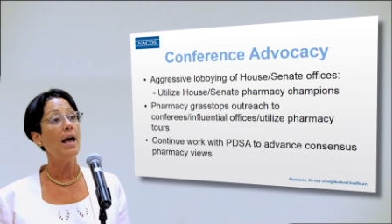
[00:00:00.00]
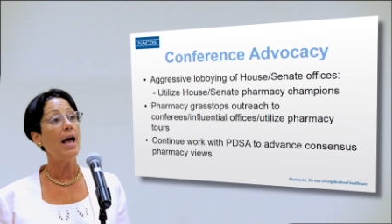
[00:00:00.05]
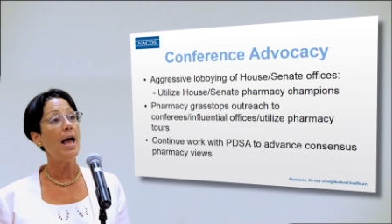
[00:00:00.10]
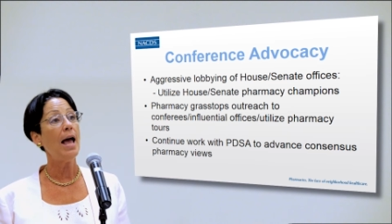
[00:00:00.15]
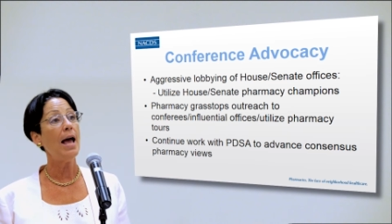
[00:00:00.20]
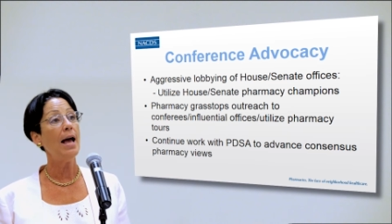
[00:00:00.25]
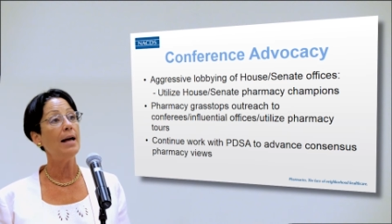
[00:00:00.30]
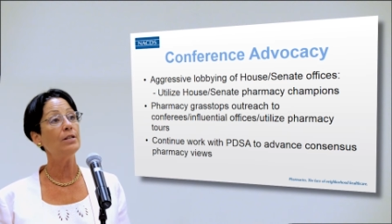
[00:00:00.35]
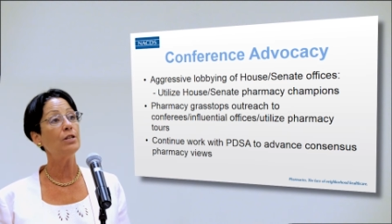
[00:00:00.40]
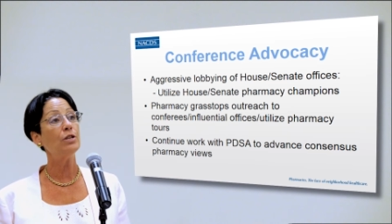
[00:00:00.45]

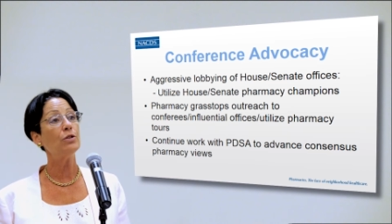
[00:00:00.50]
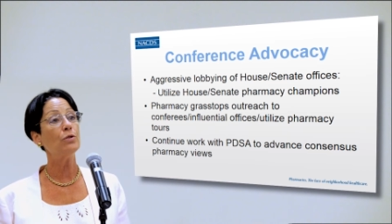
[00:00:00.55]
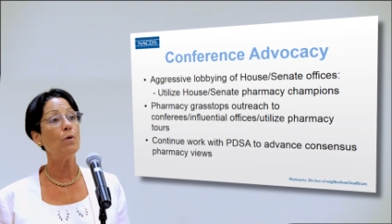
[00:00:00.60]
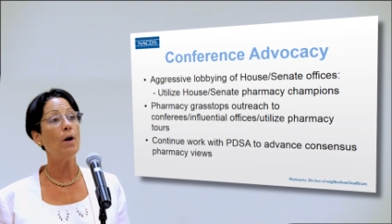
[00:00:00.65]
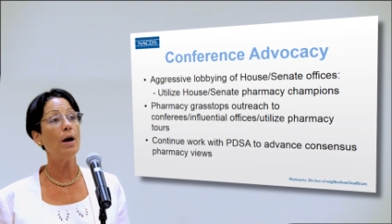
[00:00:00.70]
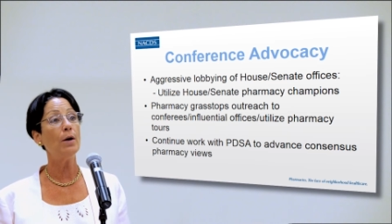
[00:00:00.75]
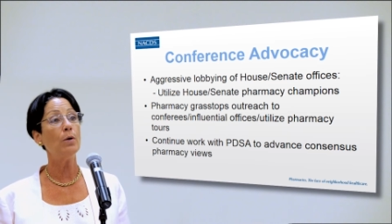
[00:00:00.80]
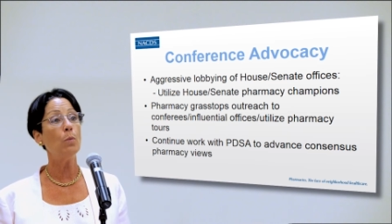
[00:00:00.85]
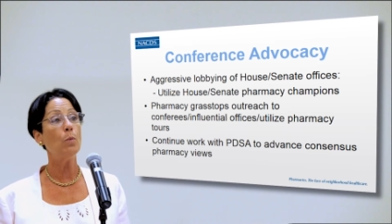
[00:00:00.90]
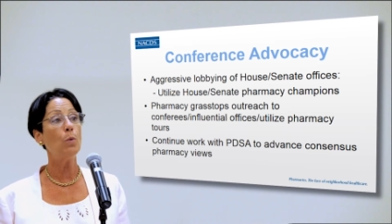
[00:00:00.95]
and to
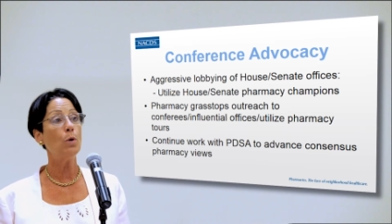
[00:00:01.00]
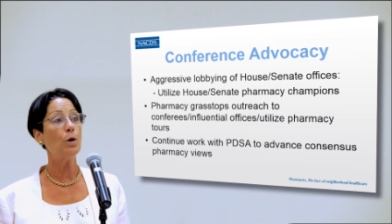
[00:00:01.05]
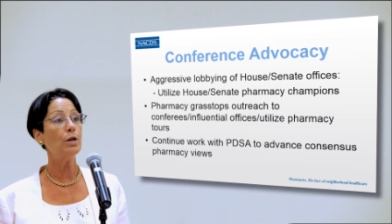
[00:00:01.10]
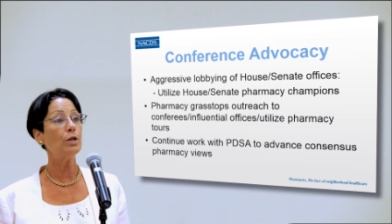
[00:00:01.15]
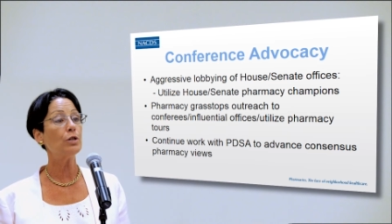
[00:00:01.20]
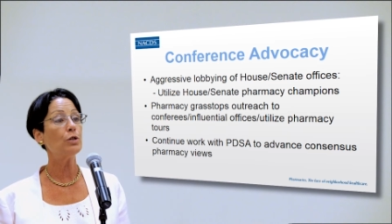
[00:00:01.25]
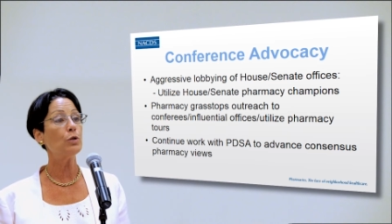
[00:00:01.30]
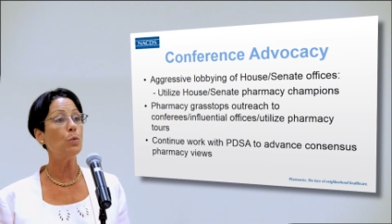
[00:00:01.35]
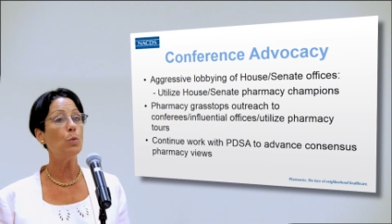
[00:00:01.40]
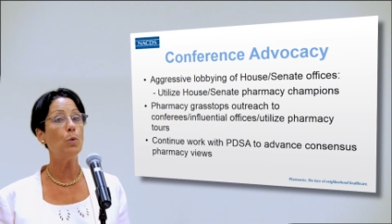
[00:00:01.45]
try to
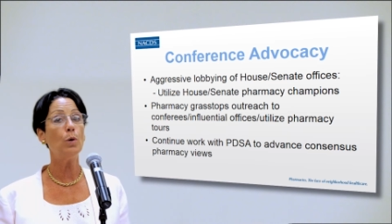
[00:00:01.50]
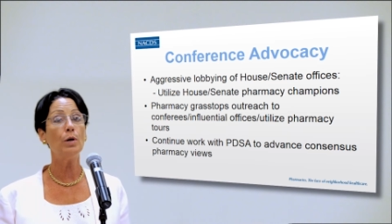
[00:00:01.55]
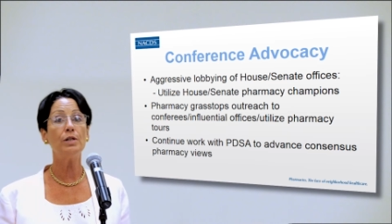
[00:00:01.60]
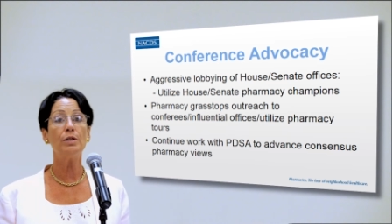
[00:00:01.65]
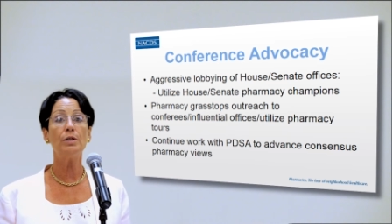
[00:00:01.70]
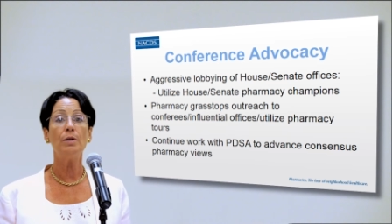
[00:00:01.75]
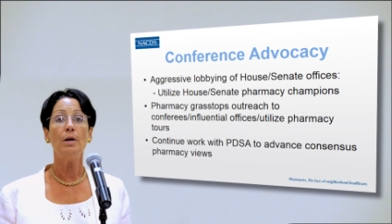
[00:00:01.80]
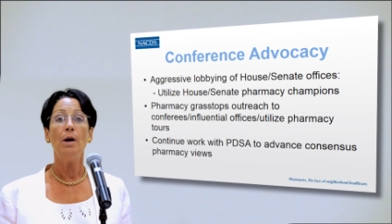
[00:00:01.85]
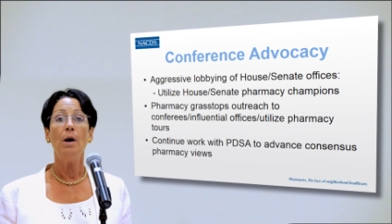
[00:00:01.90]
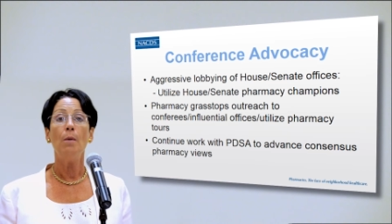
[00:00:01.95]
work
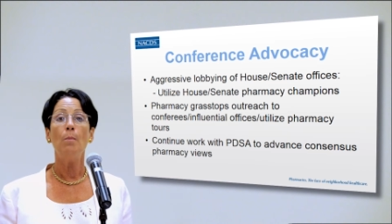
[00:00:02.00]
towards